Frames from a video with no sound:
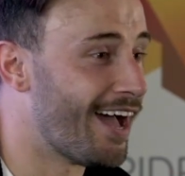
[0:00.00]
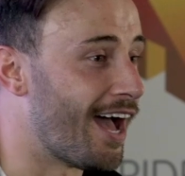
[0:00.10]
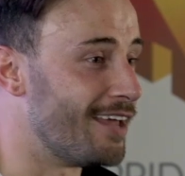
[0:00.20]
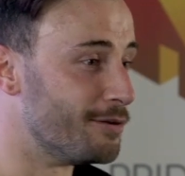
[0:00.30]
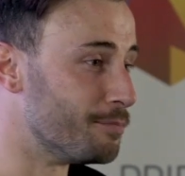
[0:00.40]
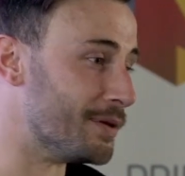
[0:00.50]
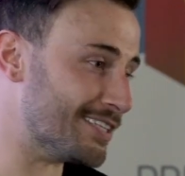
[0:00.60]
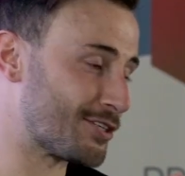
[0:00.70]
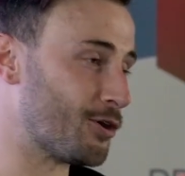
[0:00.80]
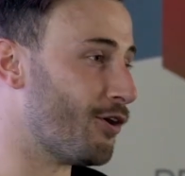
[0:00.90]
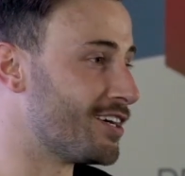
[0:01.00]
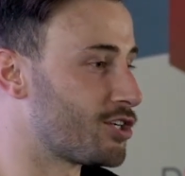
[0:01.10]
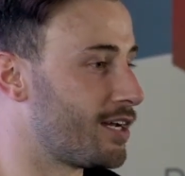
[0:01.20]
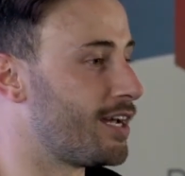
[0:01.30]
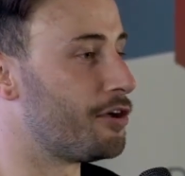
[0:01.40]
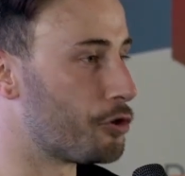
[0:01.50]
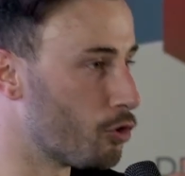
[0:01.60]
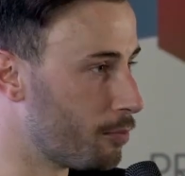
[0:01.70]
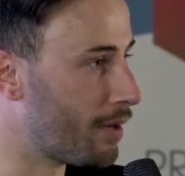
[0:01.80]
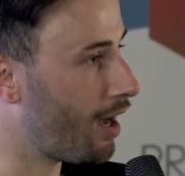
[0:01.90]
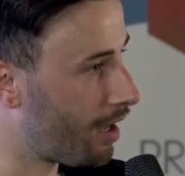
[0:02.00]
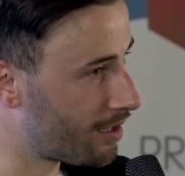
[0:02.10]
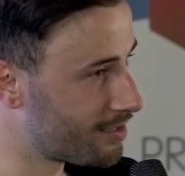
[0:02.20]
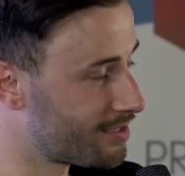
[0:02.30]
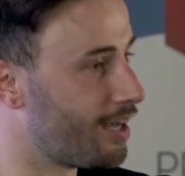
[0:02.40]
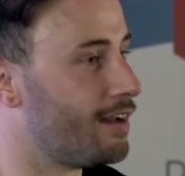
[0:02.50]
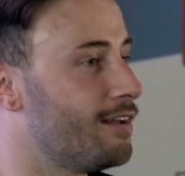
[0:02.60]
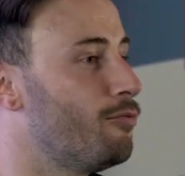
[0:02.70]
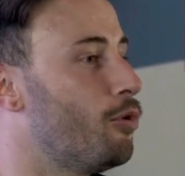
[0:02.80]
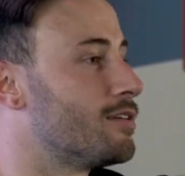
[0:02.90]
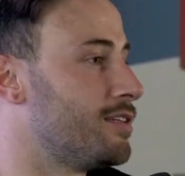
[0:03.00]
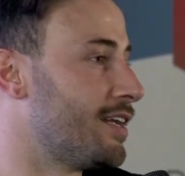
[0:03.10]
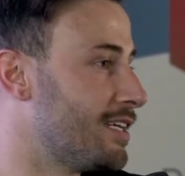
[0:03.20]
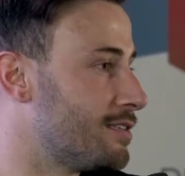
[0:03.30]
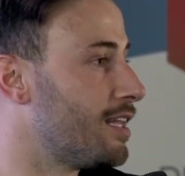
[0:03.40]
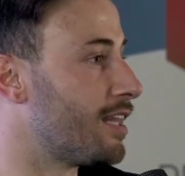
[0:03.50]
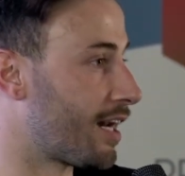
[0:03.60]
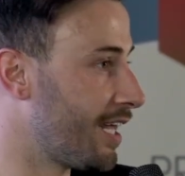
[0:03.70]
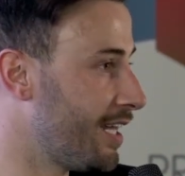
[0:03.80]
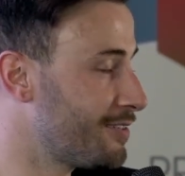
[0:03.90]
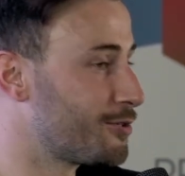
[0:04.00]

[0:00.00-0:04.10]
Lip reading: And being Scottish, and I roll my R's, and what is Lorraine?